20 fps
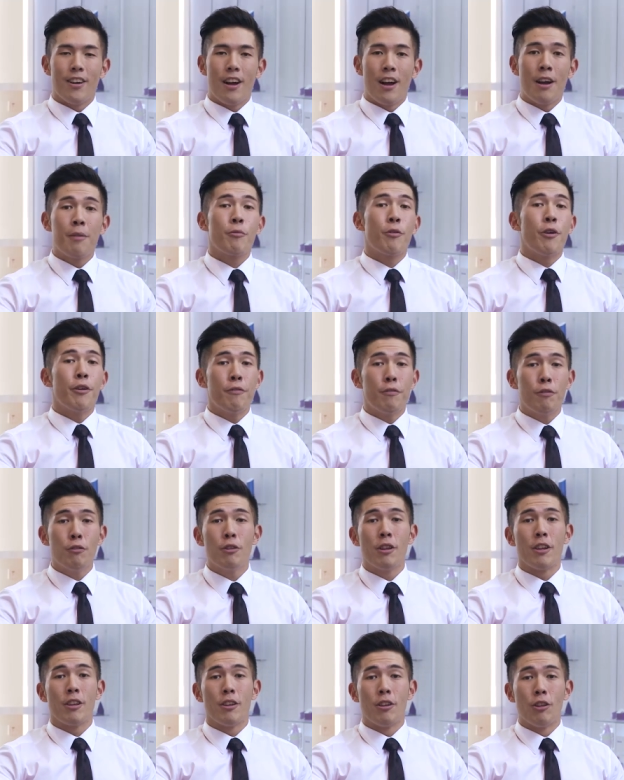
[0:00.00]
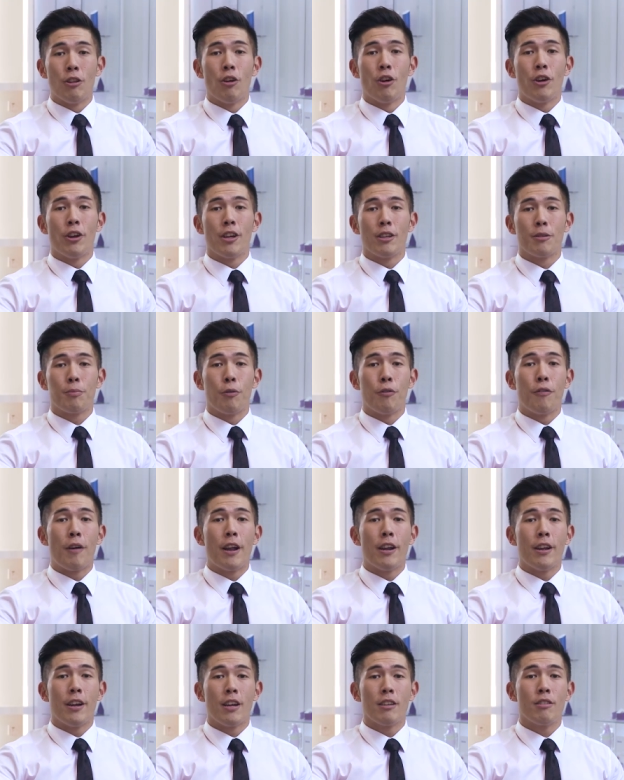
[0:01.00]
I'm grateful that Deloitte has
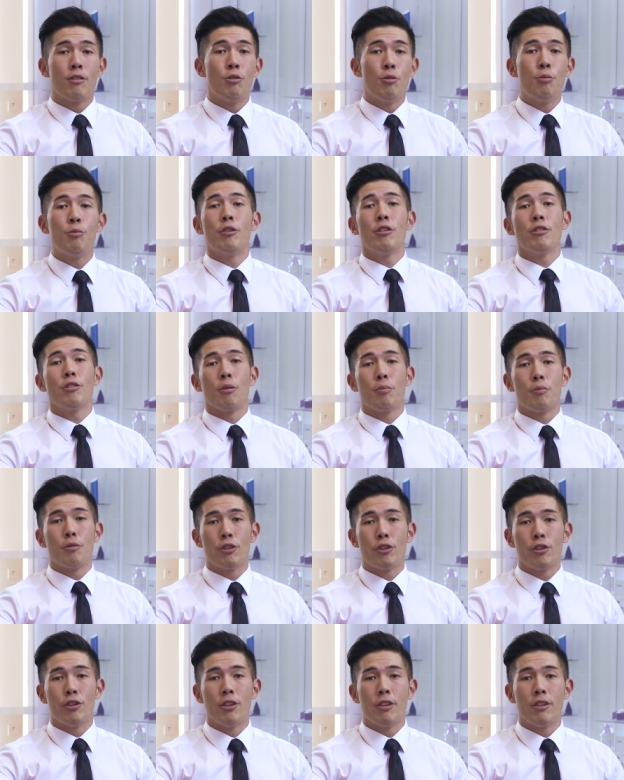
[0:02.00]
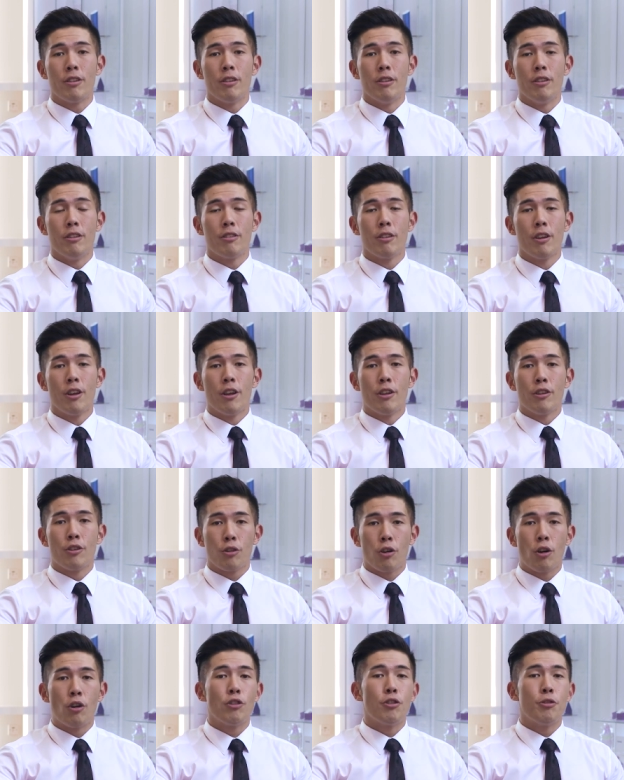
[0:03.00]
provided us numerous opportunities to
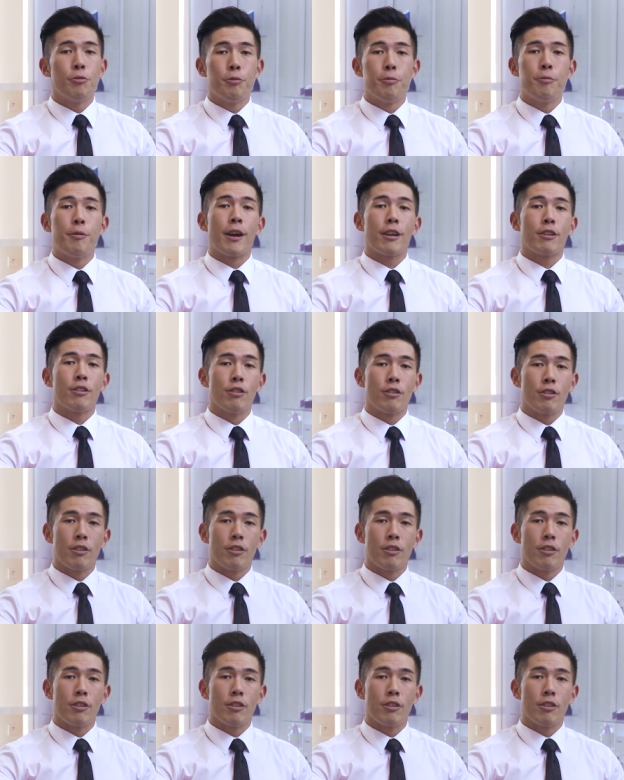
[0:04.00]
contribute back to